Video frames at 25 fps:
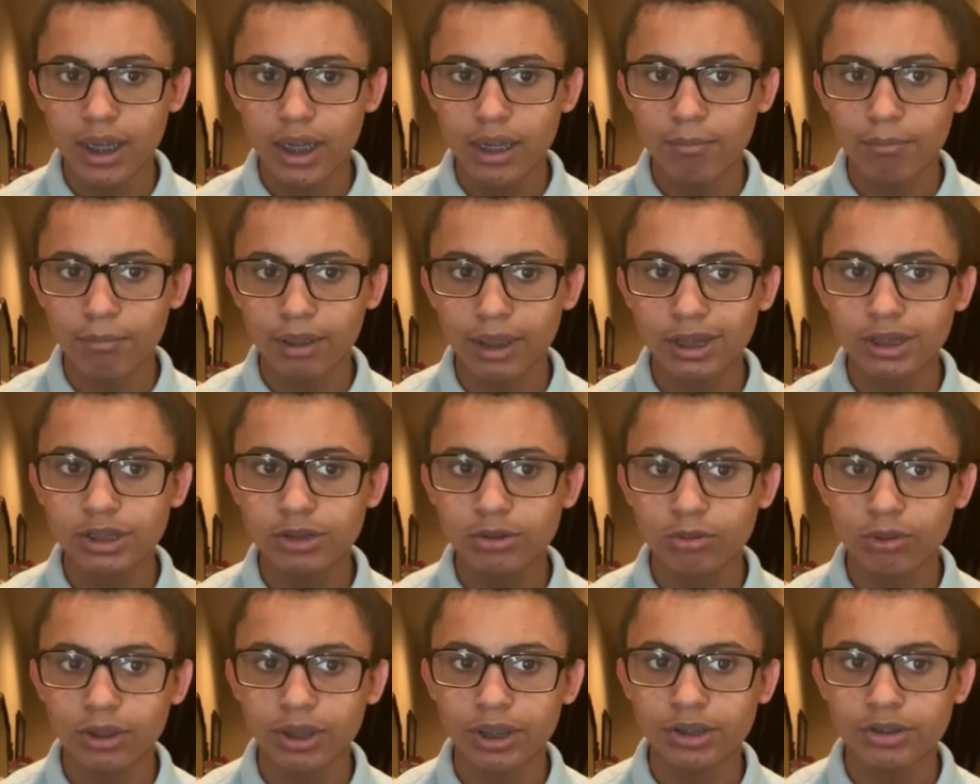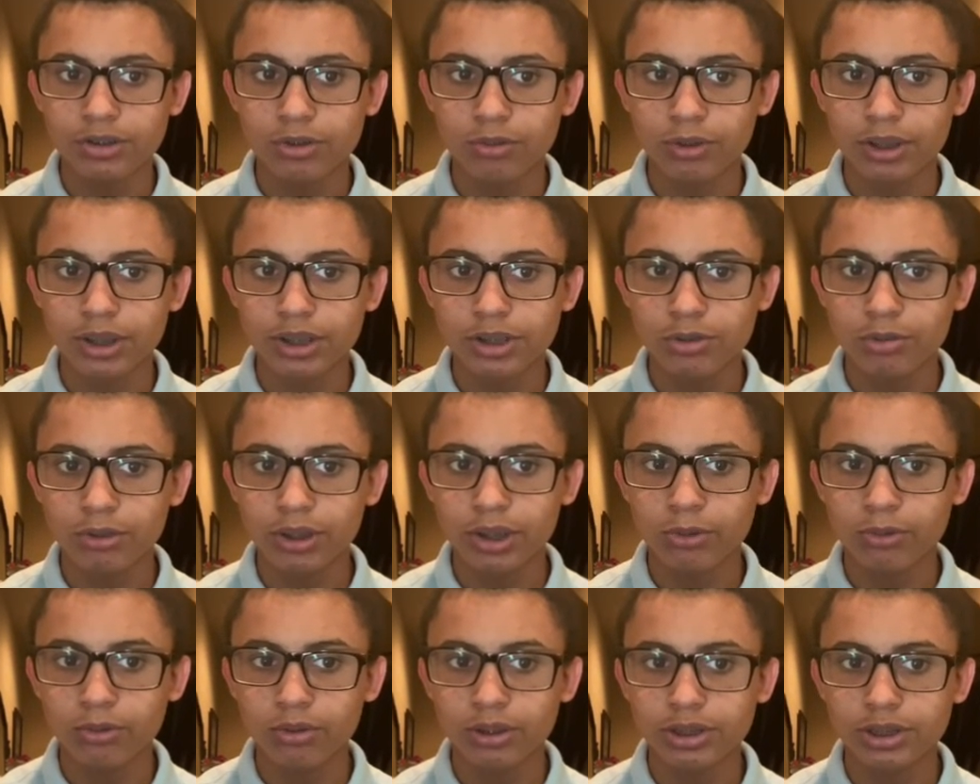my 20
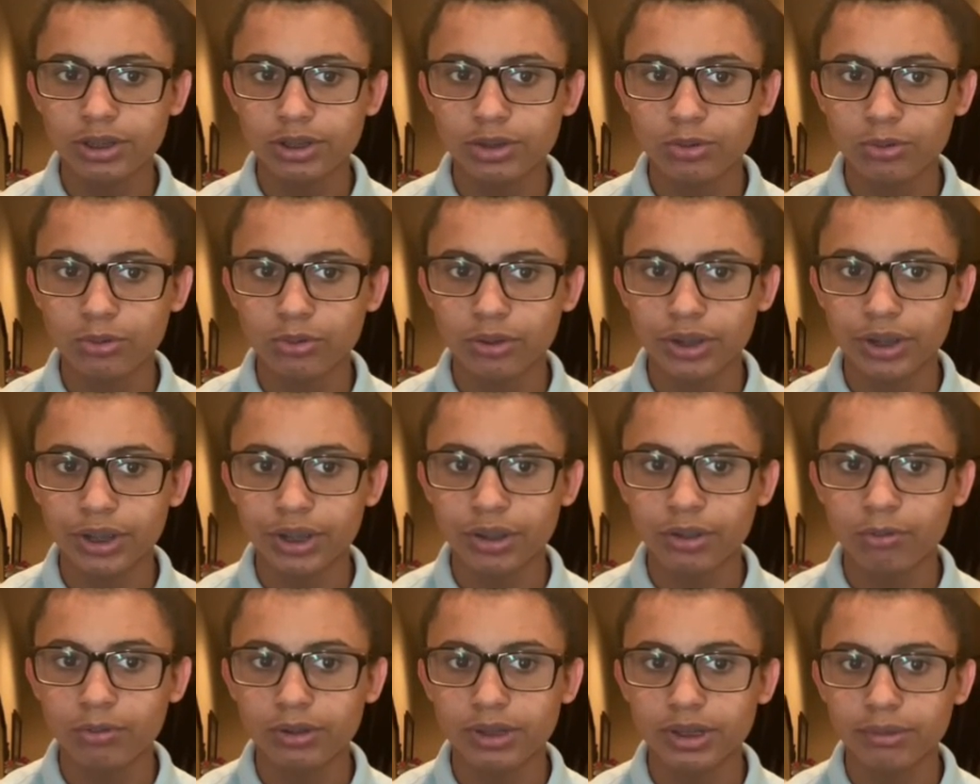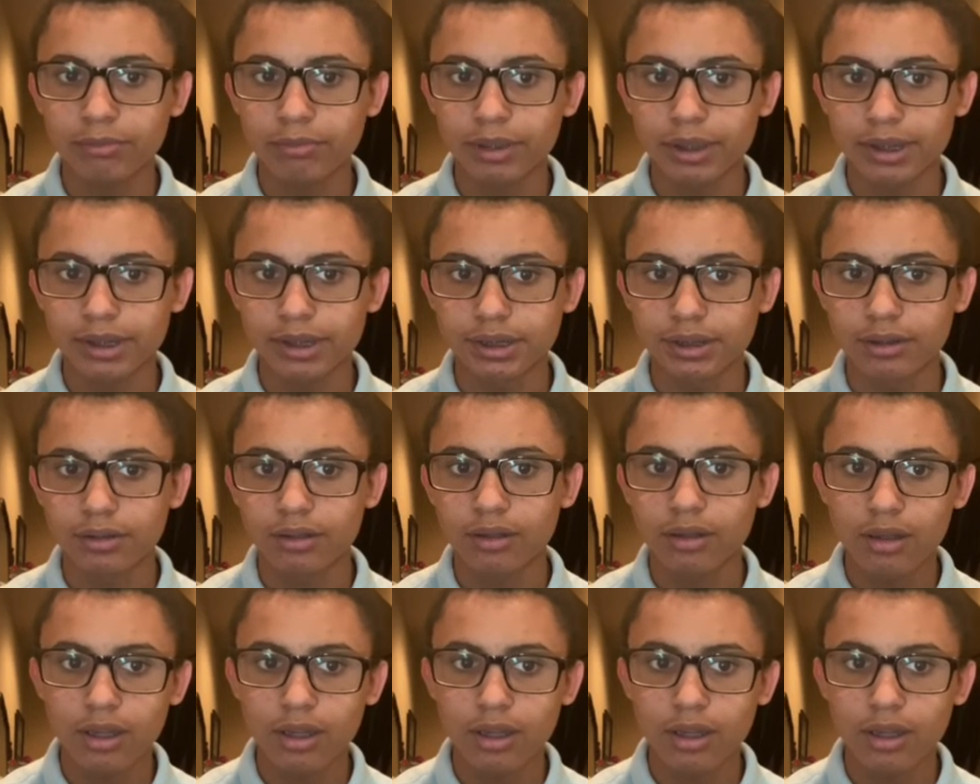2021 school year was amazing.